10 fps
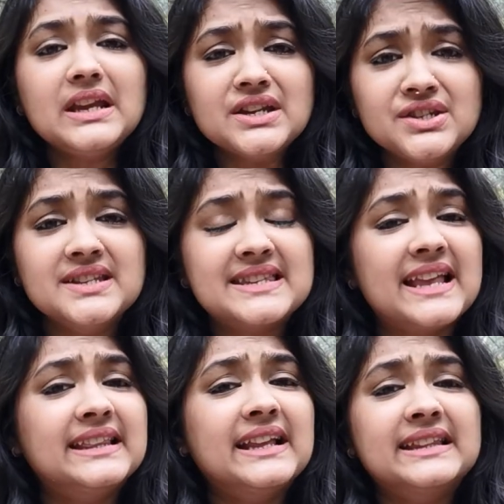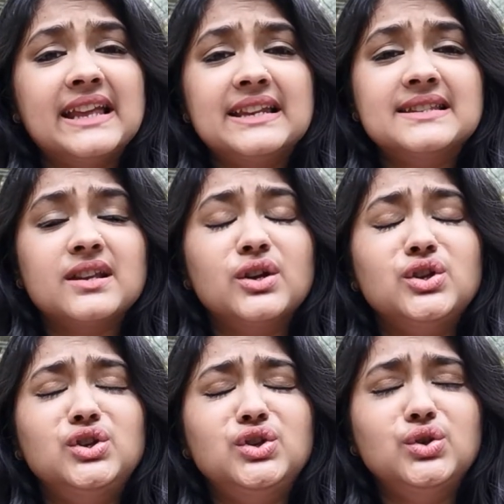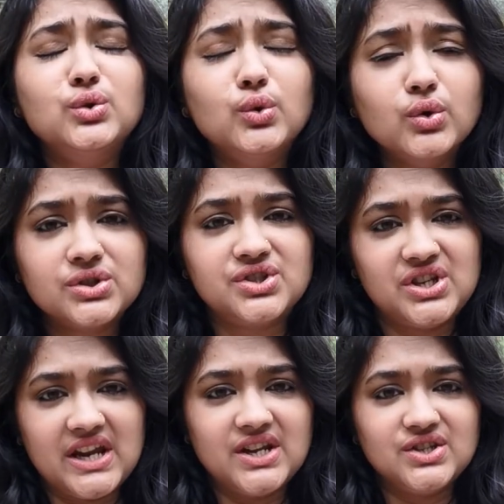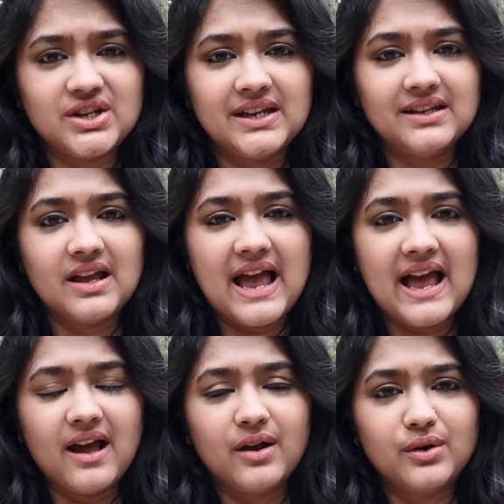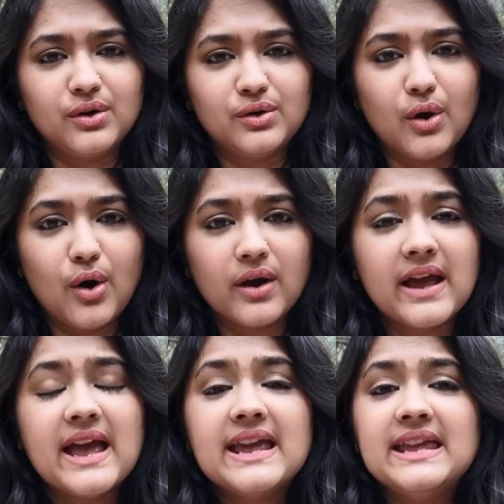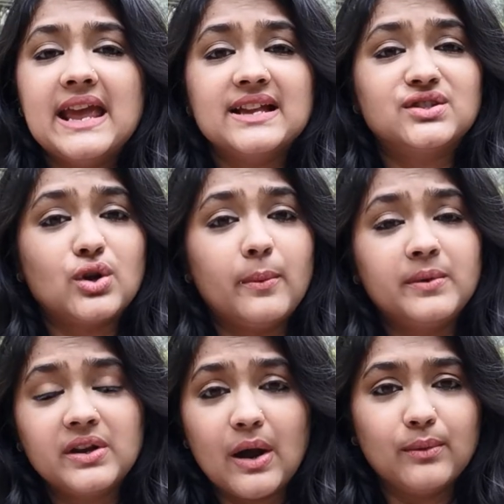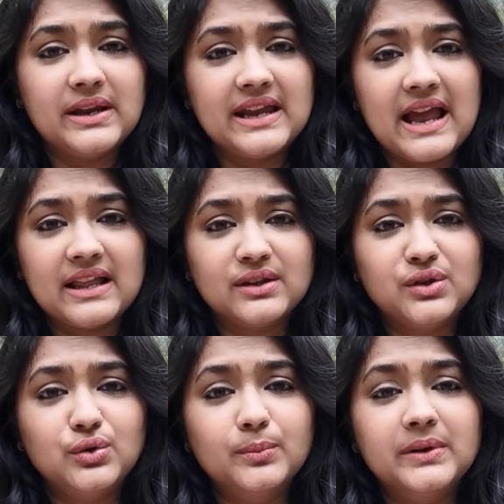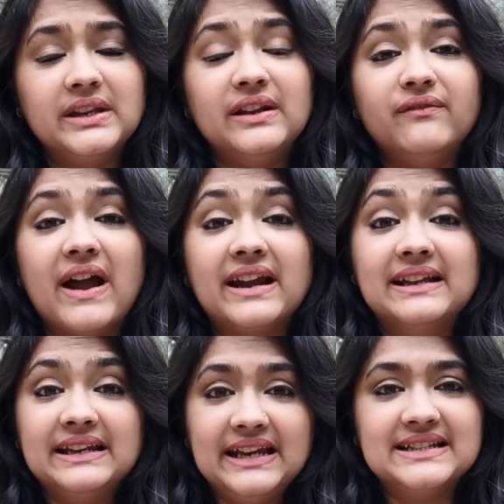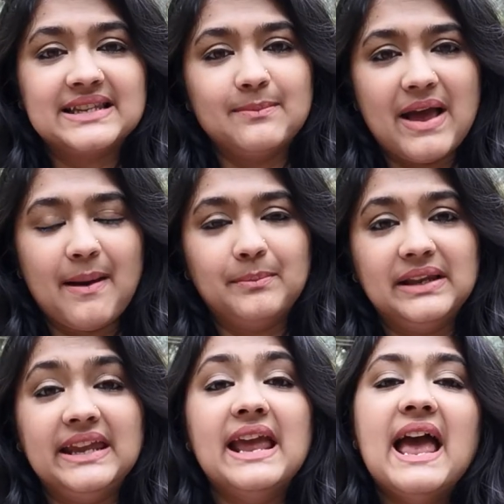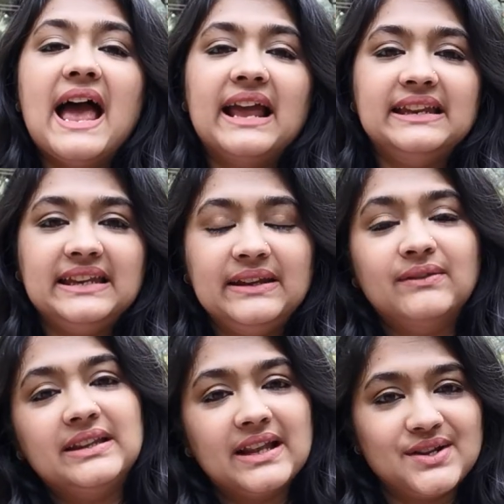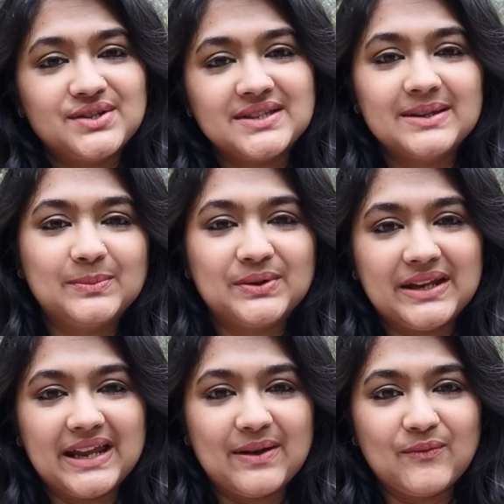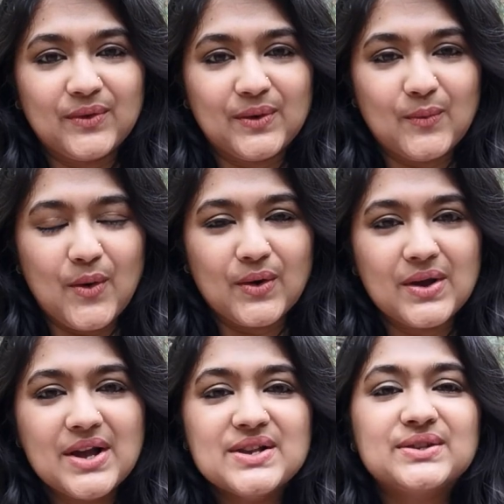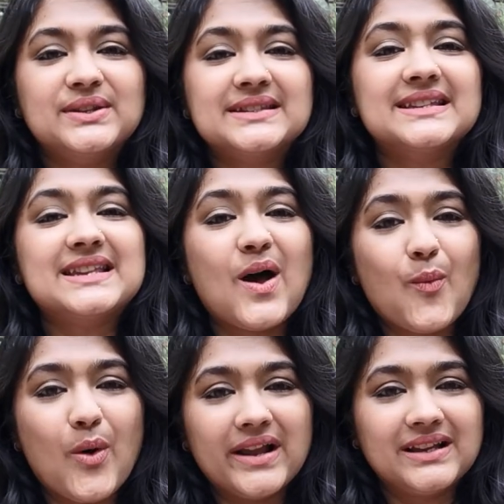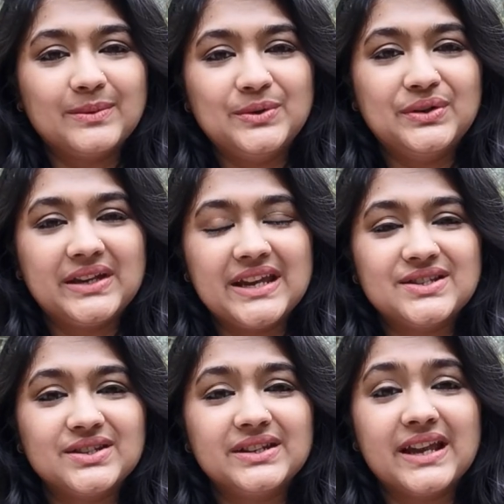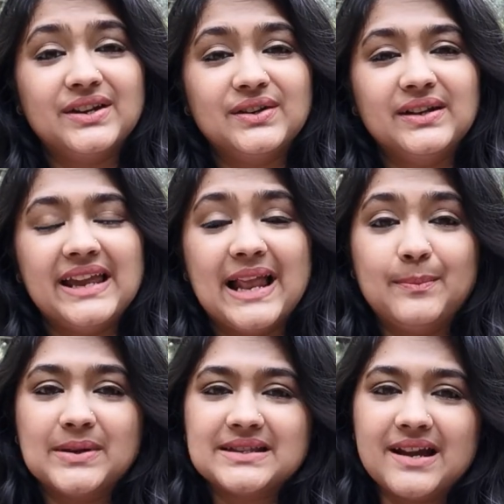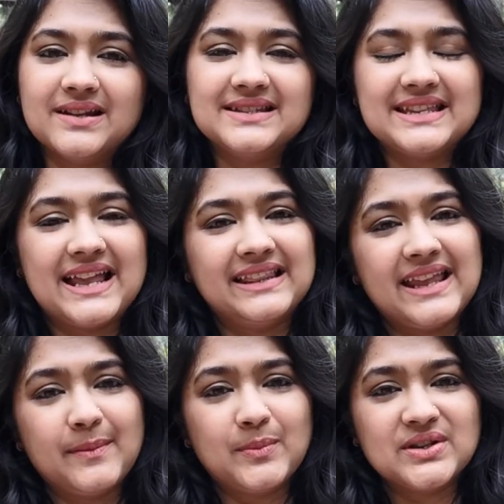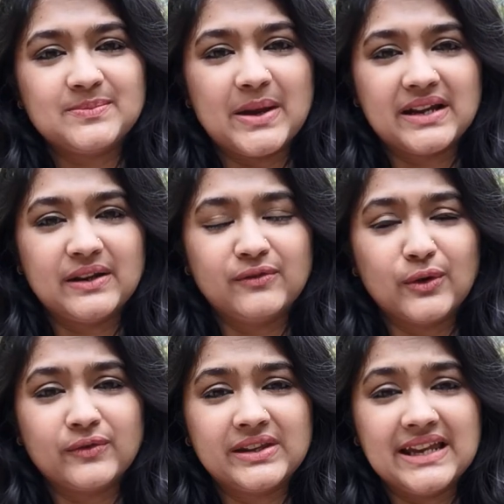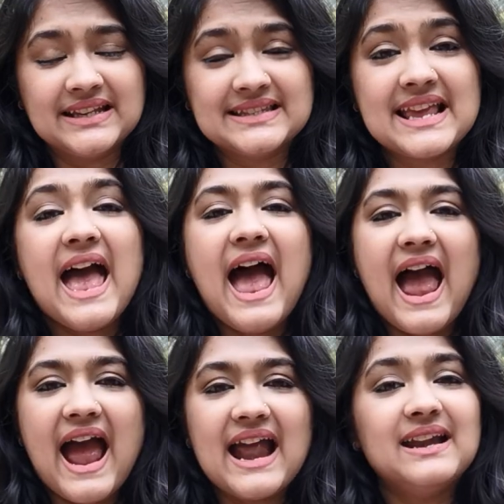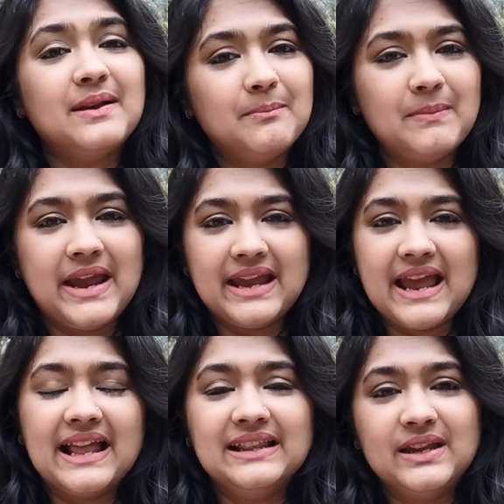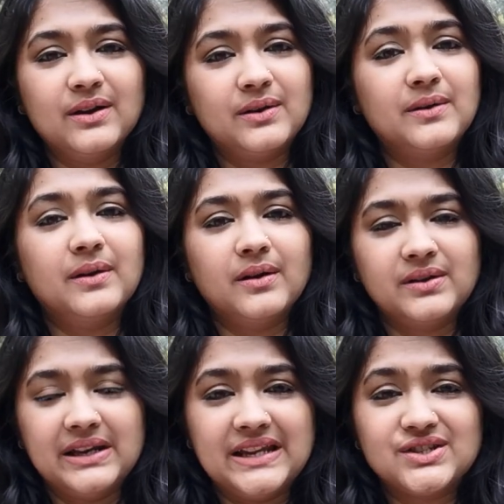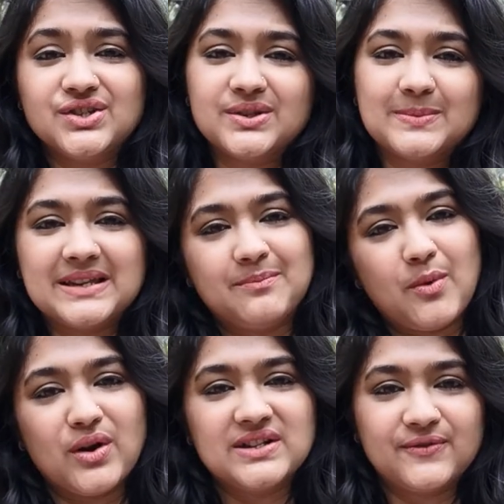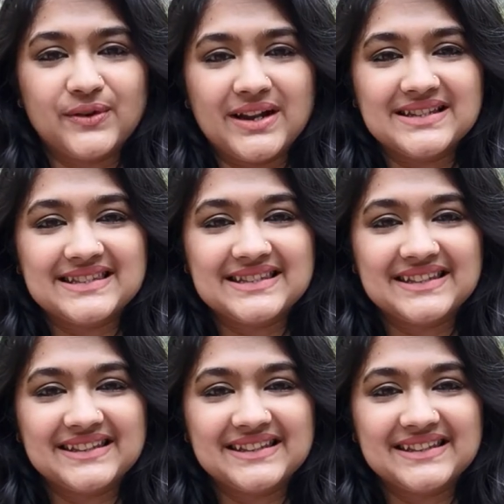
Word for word: she said that there is a huge change in the uh, dog he has stopped growling at the human in fact greets him happily and even nudges him to take him for a walk so this is how one communication can really help us understand their perspectives of things and make healthier uh, relationships and bonds for us